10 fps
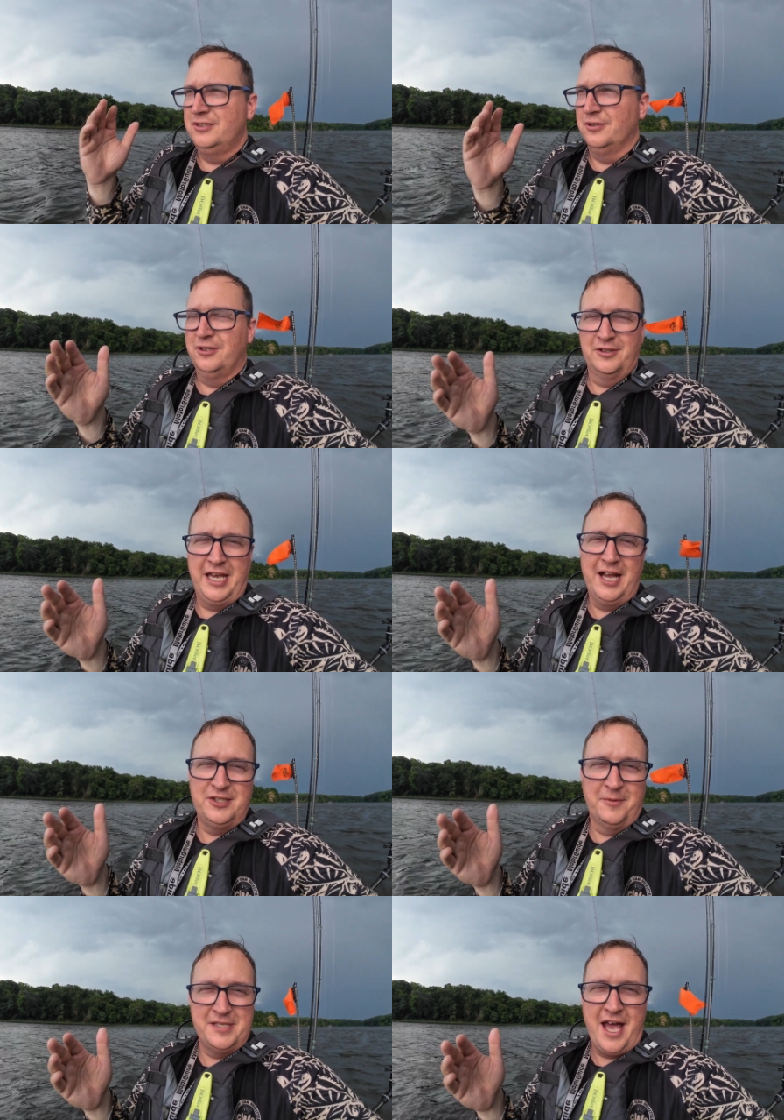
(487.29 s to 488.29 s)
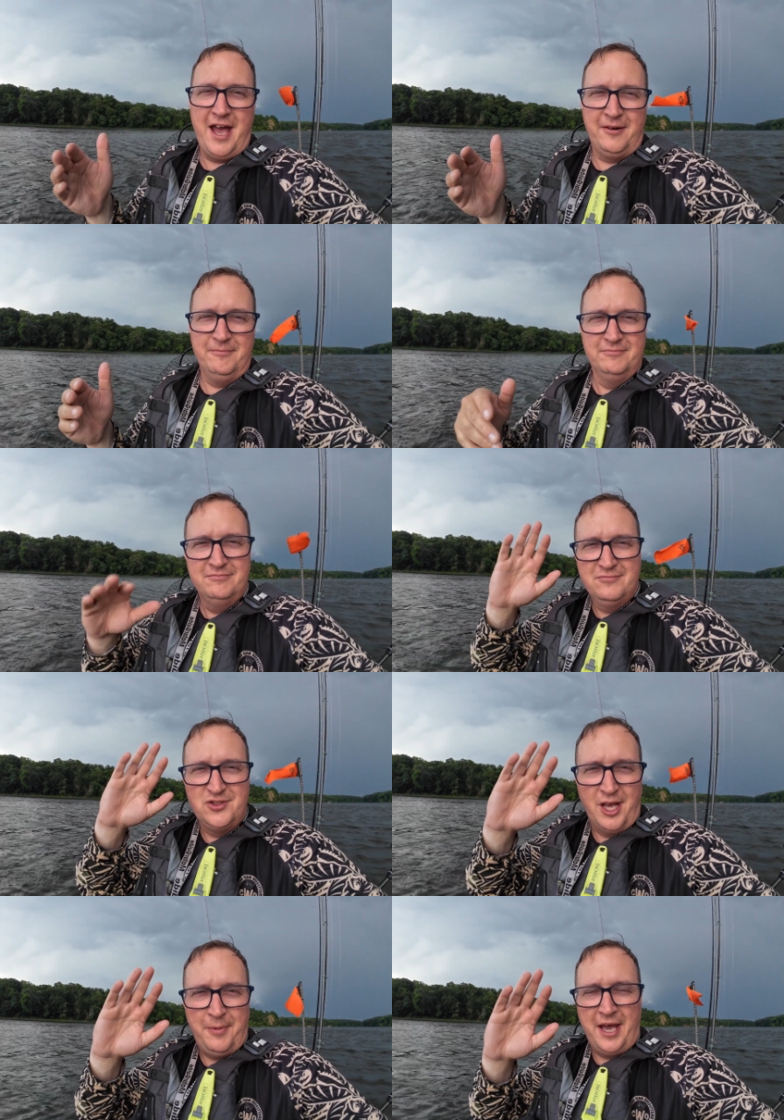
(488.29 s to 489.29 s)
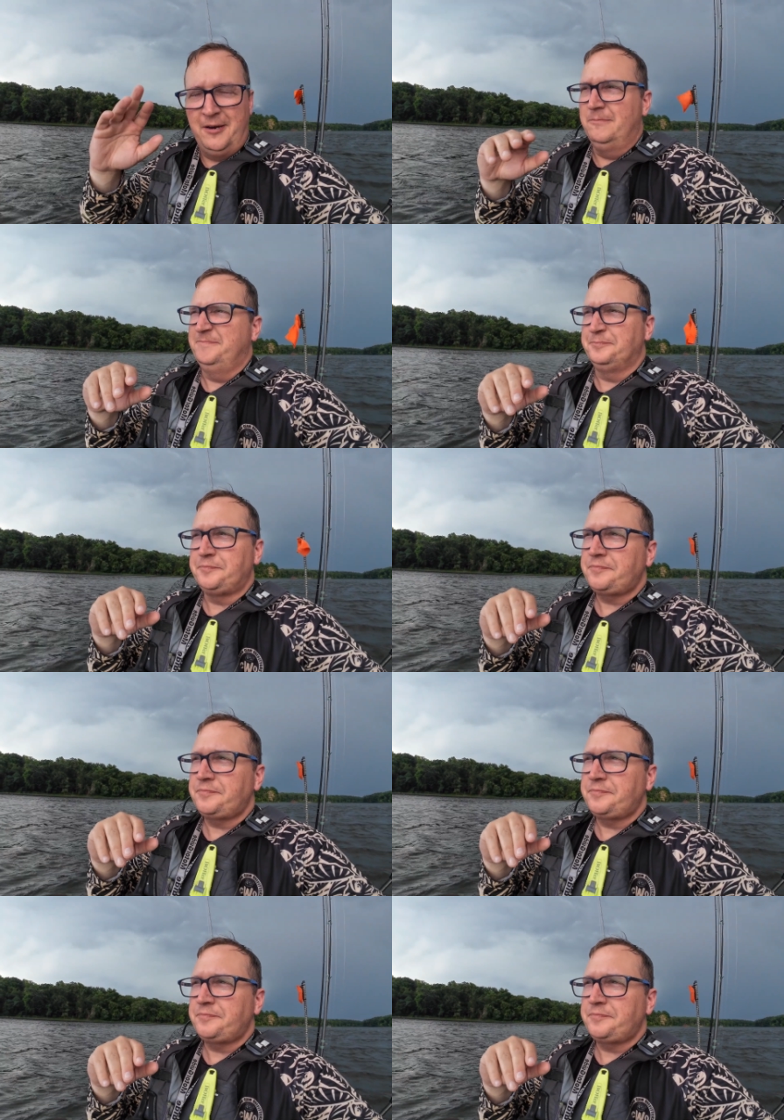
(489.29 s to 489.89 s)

do a little catch up to Adam. What's up, Adam?